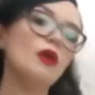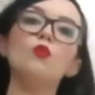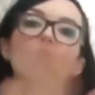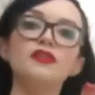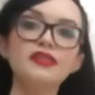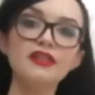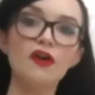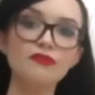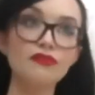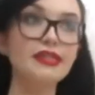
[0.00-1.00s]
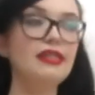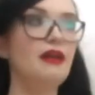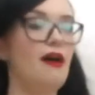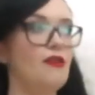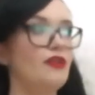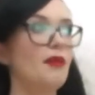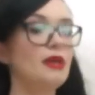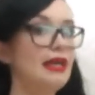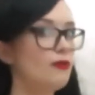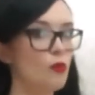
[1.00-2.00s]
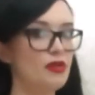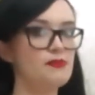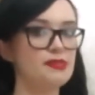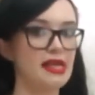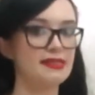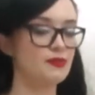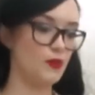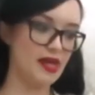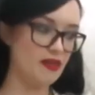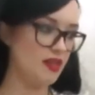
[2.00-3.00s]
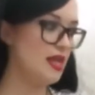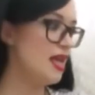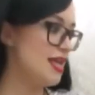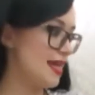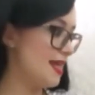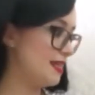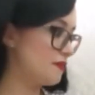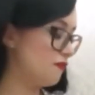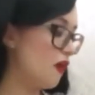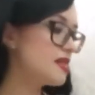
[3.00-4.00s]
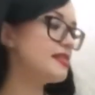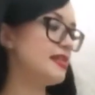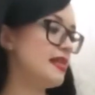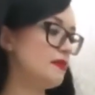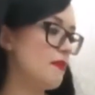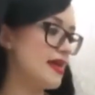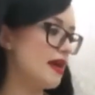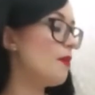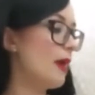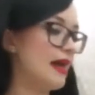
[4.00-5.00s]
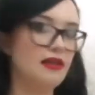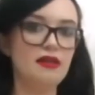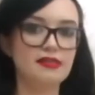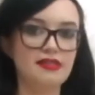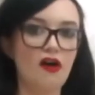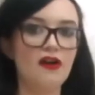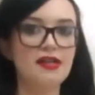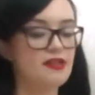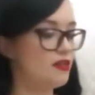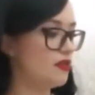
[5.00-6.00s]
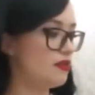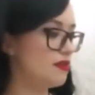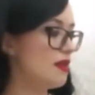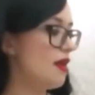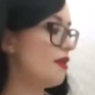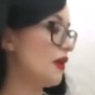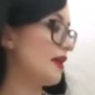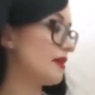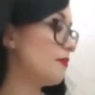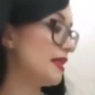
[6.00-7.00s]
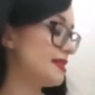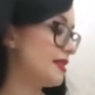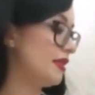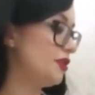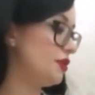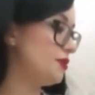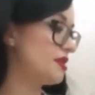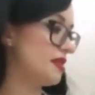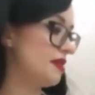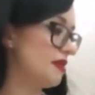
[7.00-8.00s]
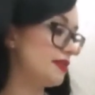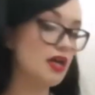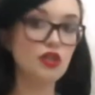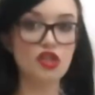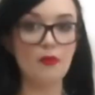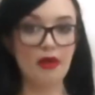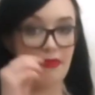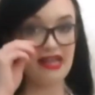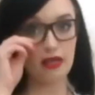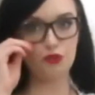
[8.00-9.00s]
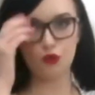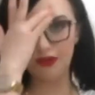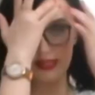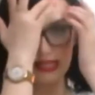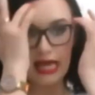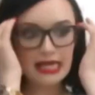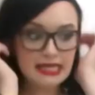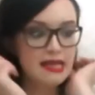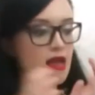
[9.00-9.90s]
one thing that I really love and I'm a little bit obsessed with is finding makeup palettes that I can basically use to touch up my makeup during the day,